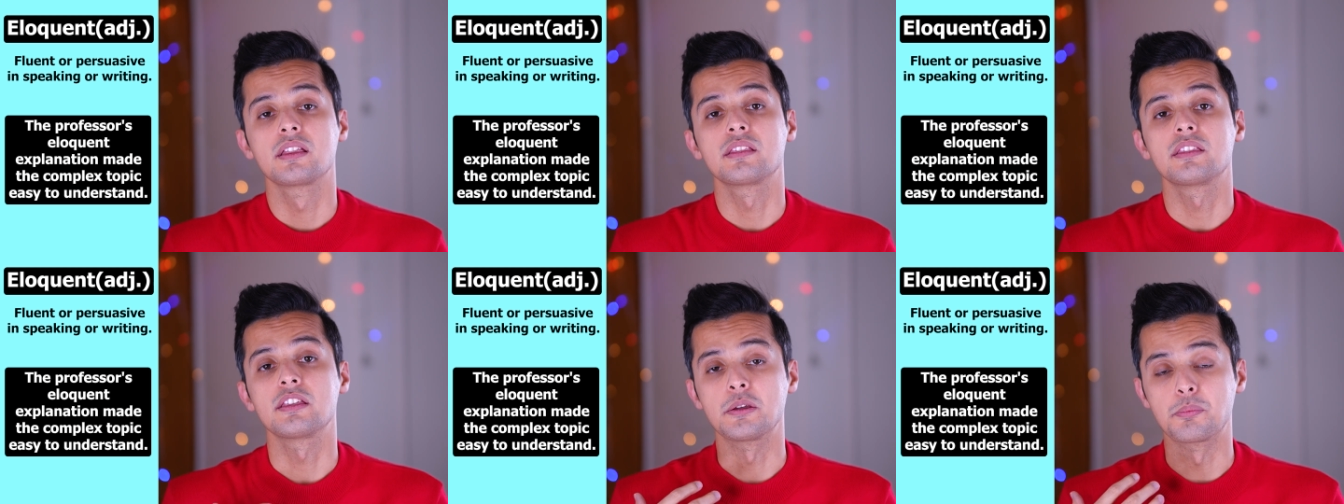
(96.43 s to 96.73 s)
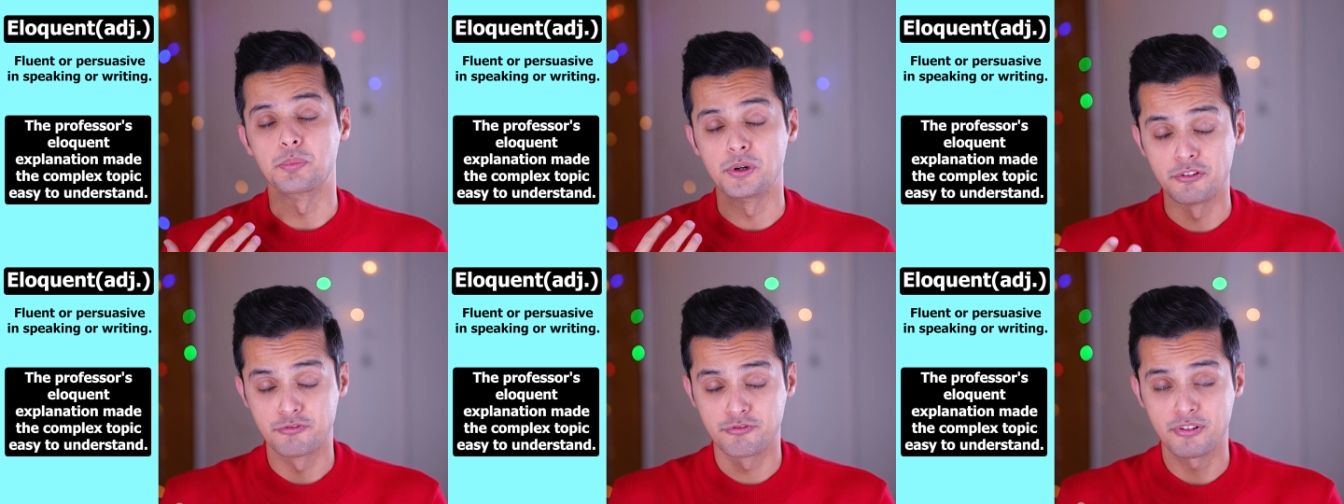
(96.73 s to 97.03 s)
The
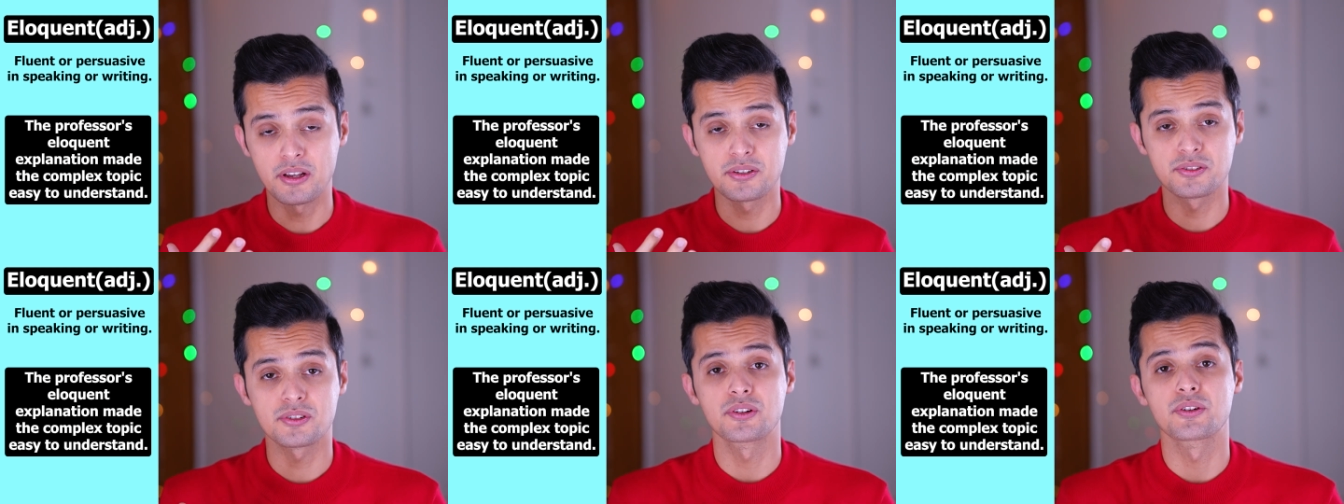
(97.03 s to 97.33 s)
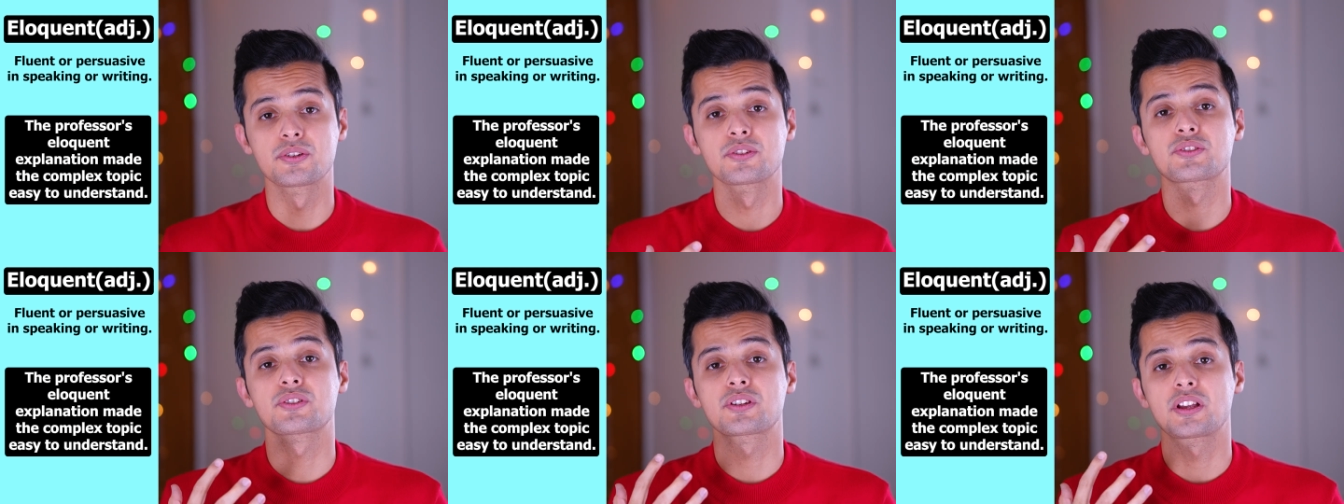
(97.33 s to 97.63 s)

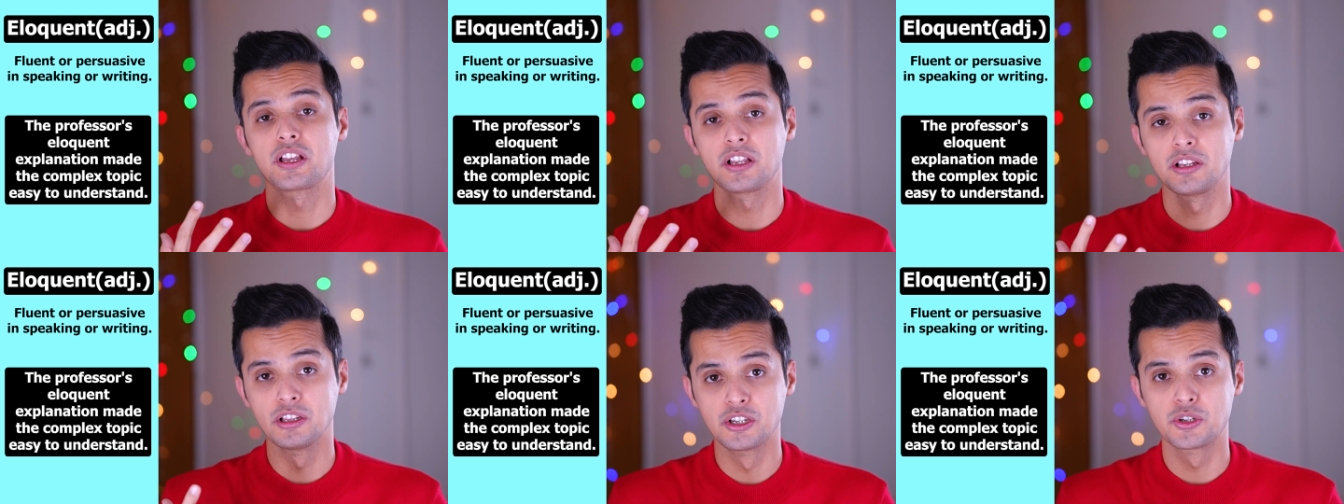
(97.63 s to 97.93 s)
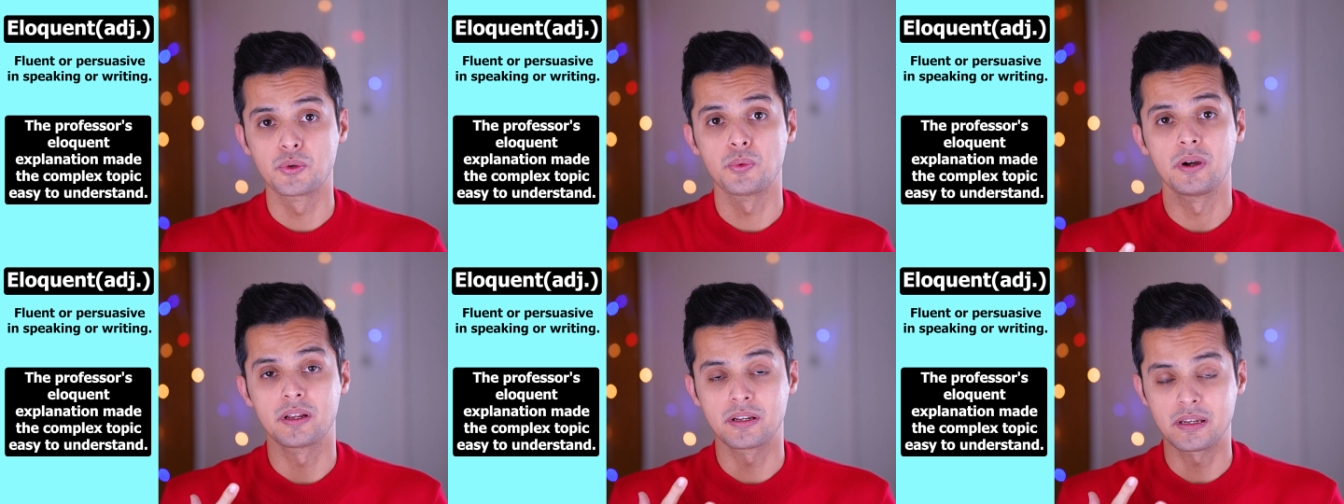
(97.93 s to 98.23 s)
professor's
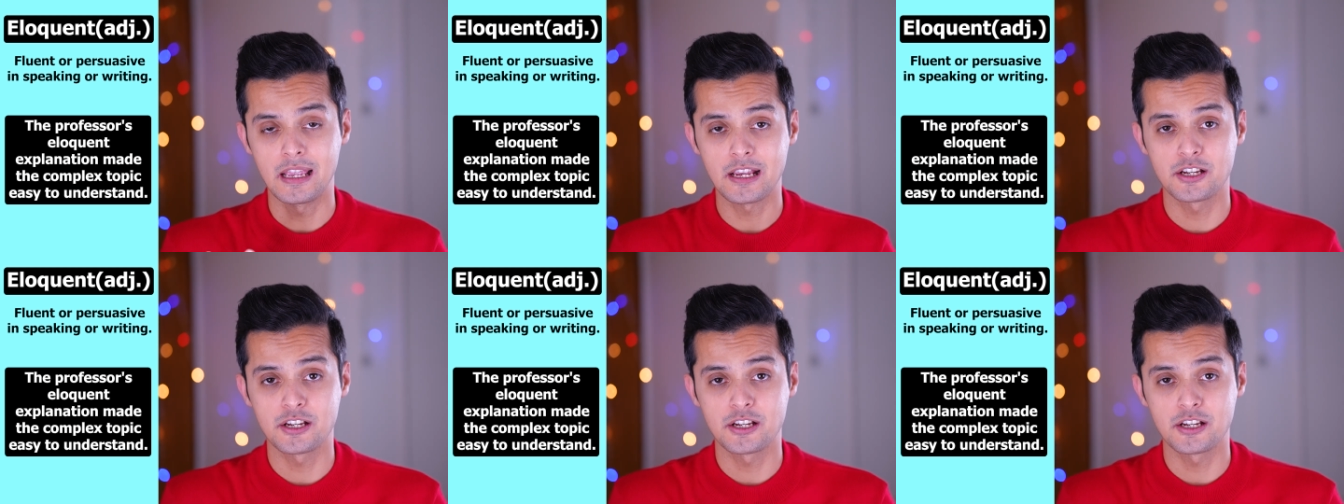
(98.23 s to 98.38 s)
eloquent